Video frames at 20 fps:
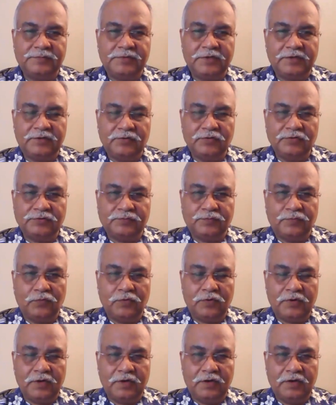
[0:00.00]
subject you
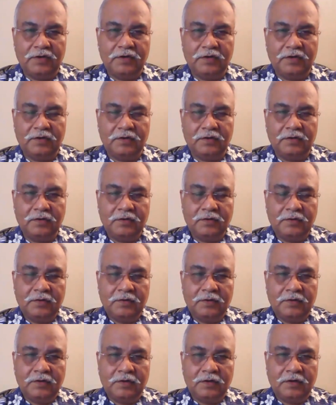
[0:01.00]
spoke and
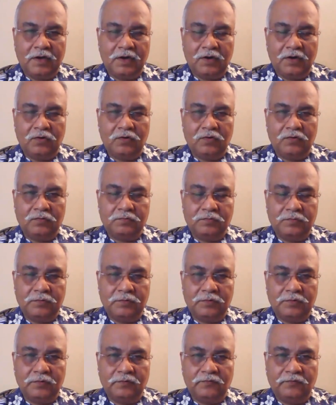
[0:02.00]
how
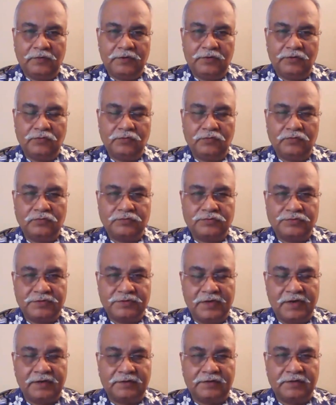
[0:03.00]
were you
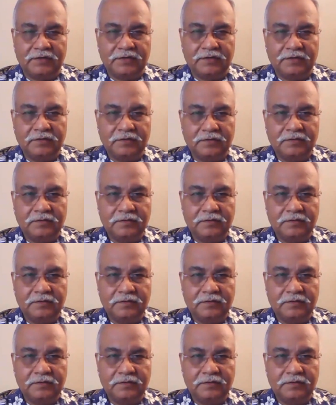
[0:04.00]
selected?